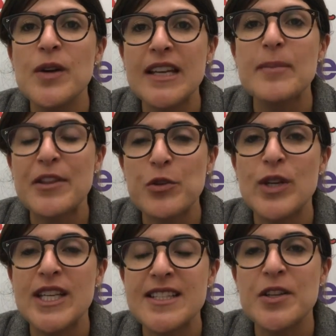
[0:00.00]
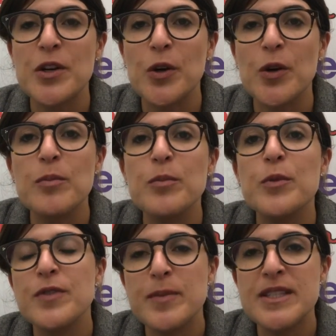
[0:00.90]
And about 3 years ago,
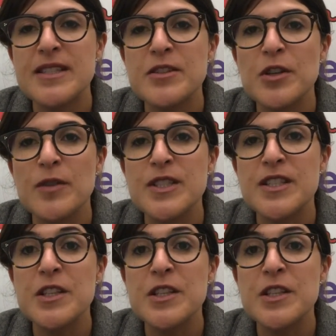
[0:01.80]
we moved the business over to